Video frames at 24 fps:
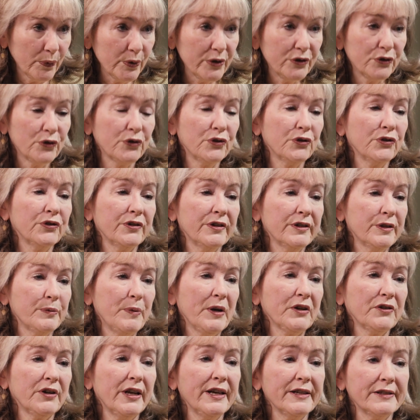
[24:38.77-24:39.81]
researchers that
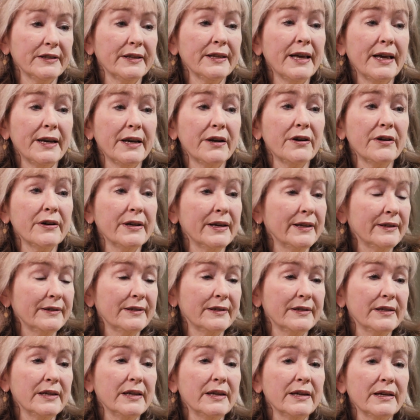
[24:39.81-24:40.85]
specialize in that area
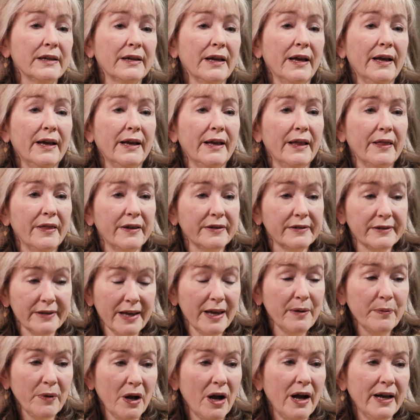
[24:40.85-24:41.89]
and seeing the
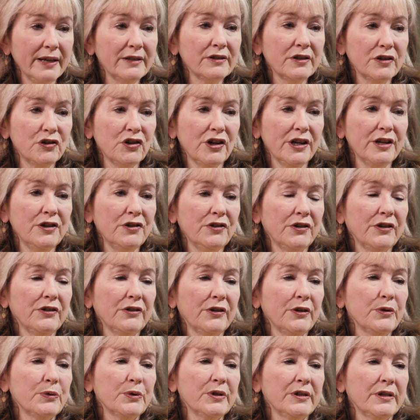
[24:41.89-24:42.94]
same kinds of
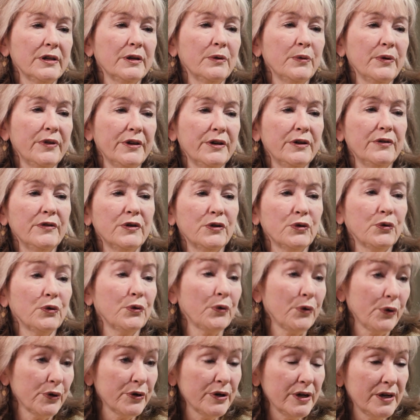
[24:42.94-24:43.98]
changes that we're seeing with
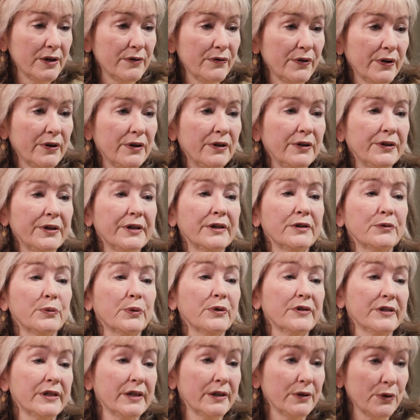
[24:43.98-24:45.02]
individuals with learning difficulties.
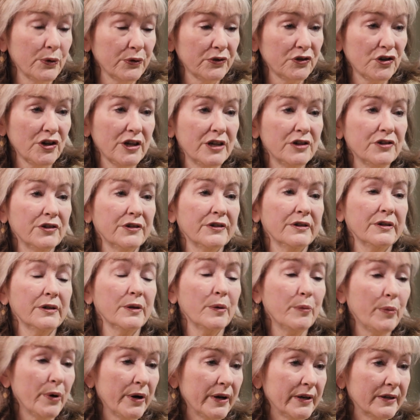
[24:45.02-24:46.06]
We're seeing those changes
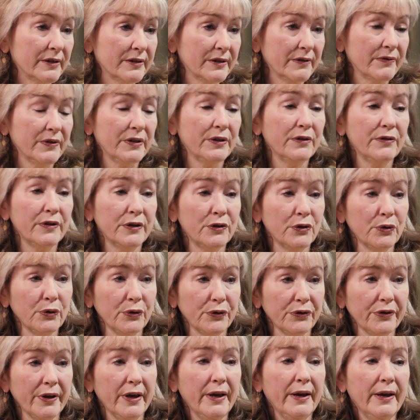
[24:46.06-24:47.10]
in the brains of
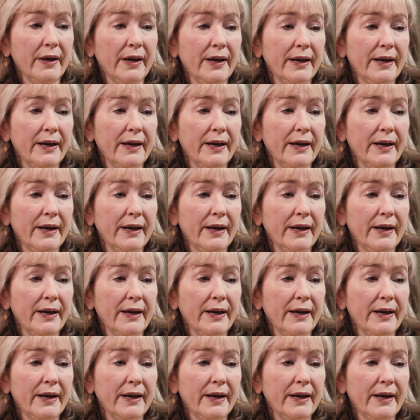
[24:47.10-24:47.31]
individuals